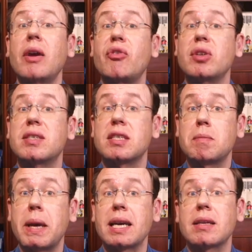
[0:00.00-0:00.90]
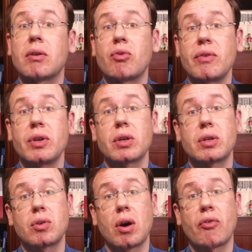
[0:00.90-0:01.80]
If you suspect a reviewer
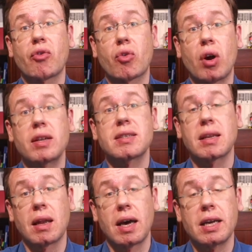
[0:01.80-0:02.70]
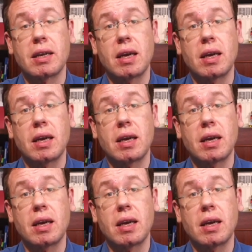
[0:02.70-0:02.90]
to have crossed the line,